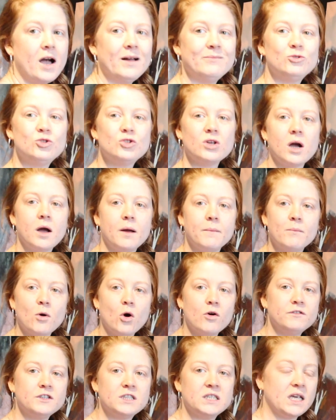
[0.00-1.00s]
I'm
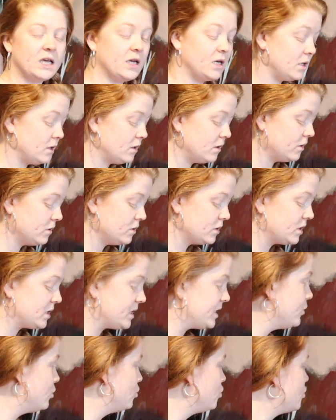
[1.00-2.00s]
obviously
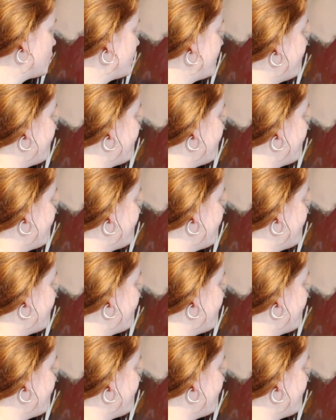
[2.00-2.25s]
still trying to